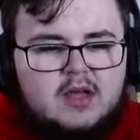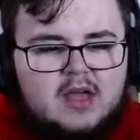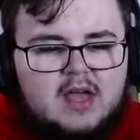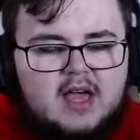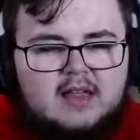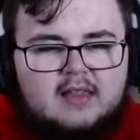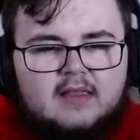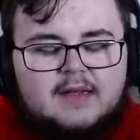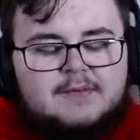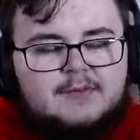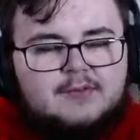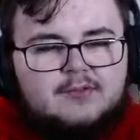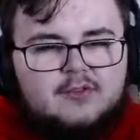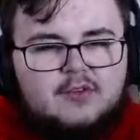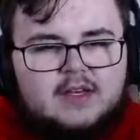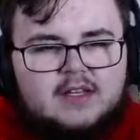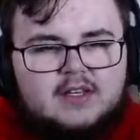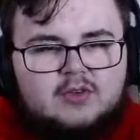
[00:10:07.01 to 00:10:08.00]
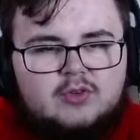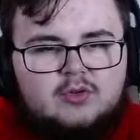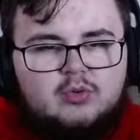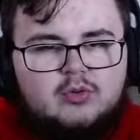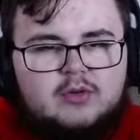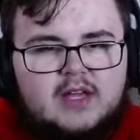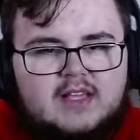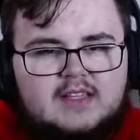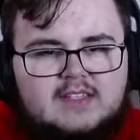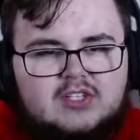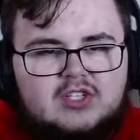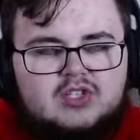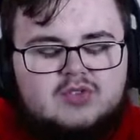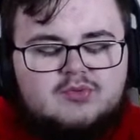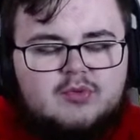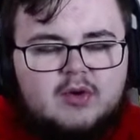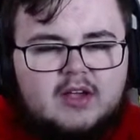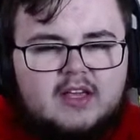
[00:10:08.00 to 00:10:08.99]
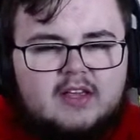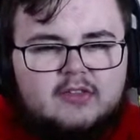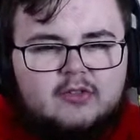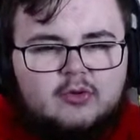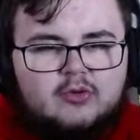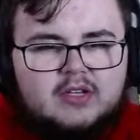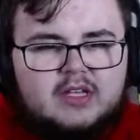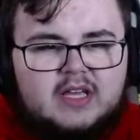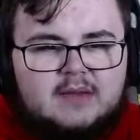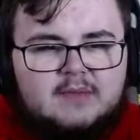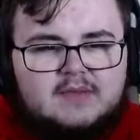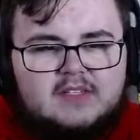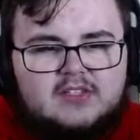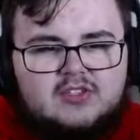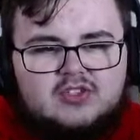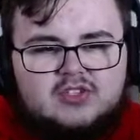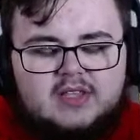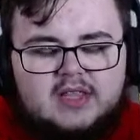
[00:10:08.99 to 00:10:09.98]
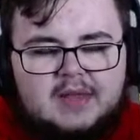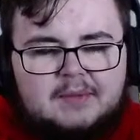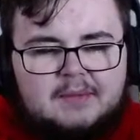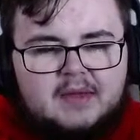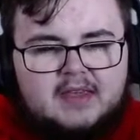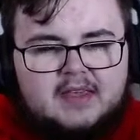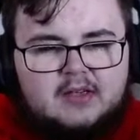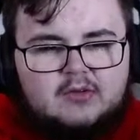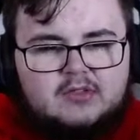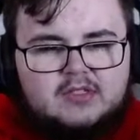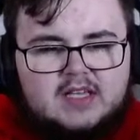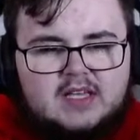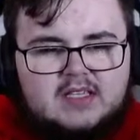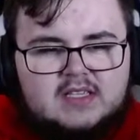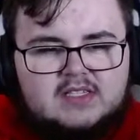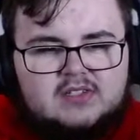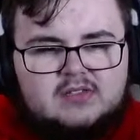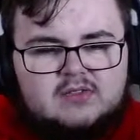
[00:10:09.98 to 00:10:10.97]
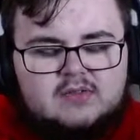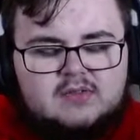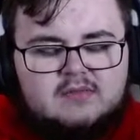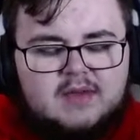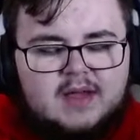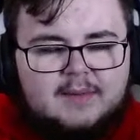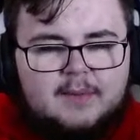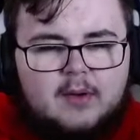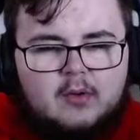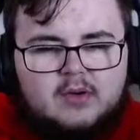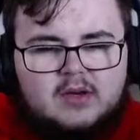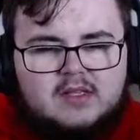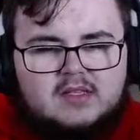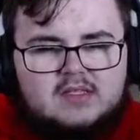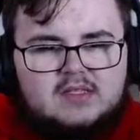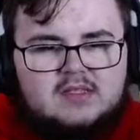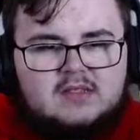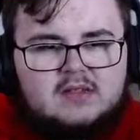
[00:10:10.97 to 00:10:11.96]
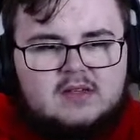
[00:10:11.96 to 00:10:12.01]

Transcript: I loved running Dual Dance and just breaking through teams and just claiming kills against my opponents.